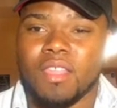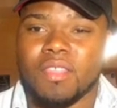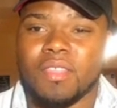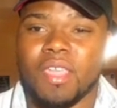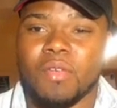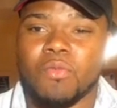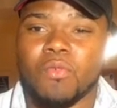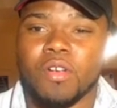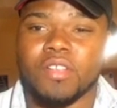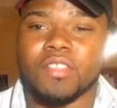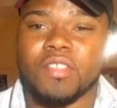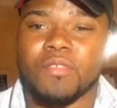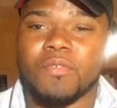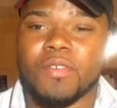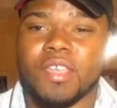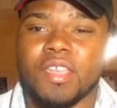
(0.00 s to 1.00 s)
They worked
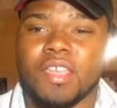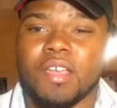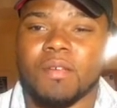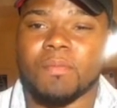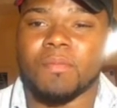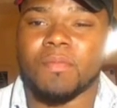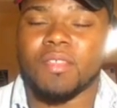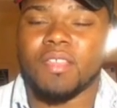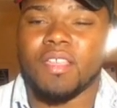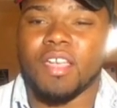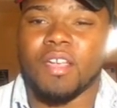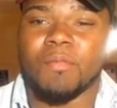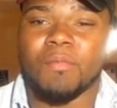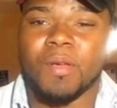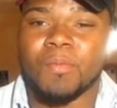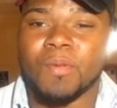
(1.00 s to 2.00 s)
their way up. I
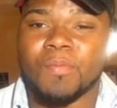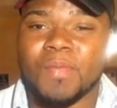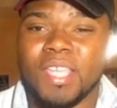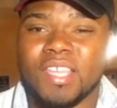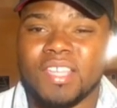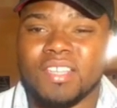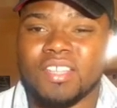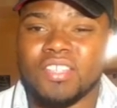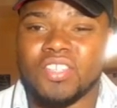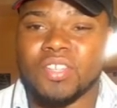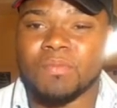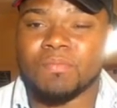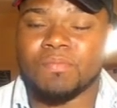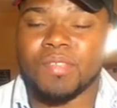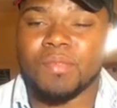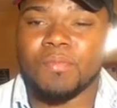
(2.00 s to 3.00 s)
remember being in the
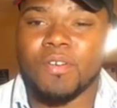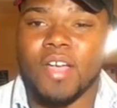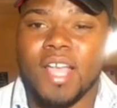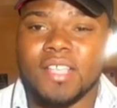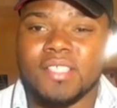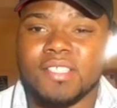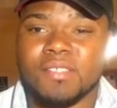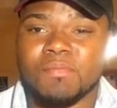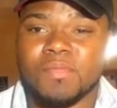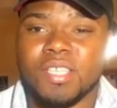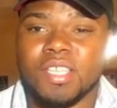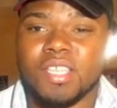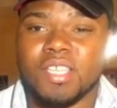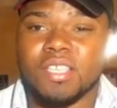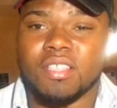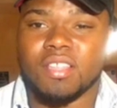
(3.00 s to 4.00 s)
gym, people asking
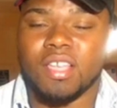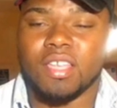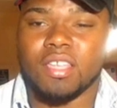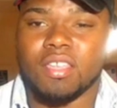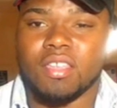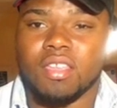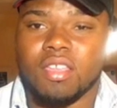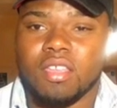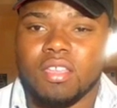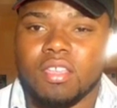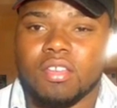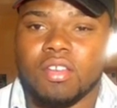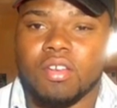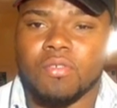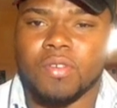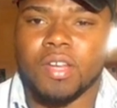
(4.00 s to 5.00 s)
me, like, you
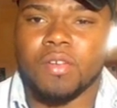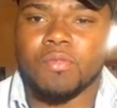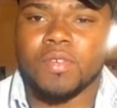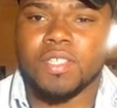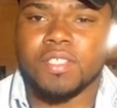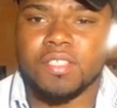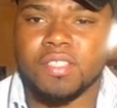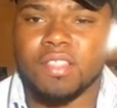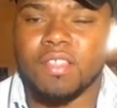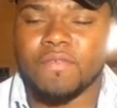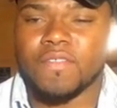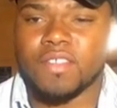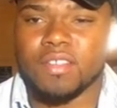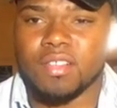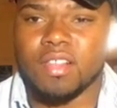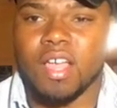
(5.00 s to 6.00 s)
know, when I was
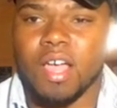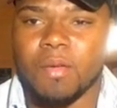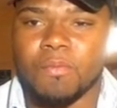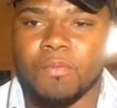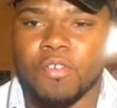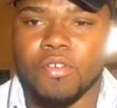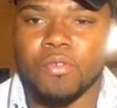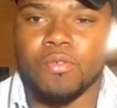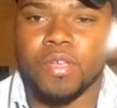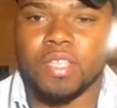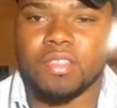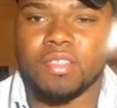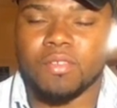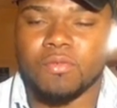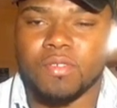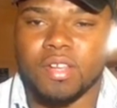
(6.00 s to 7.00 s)
lifting a lot more weight
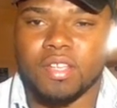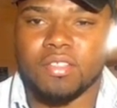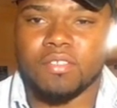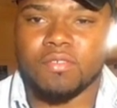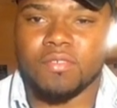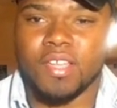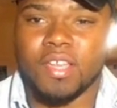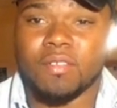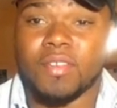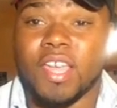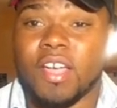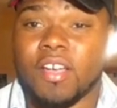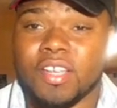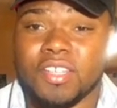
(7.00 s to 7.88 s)
than what I do now I